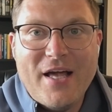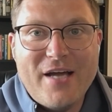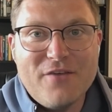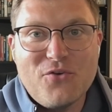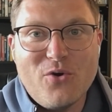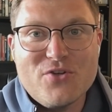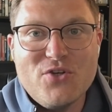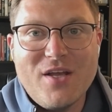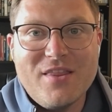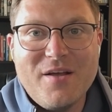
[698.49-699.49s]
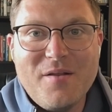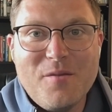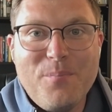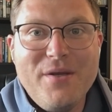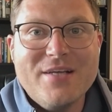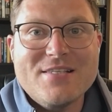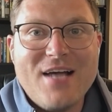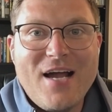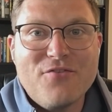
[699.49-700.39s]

And of course, you get the big sigh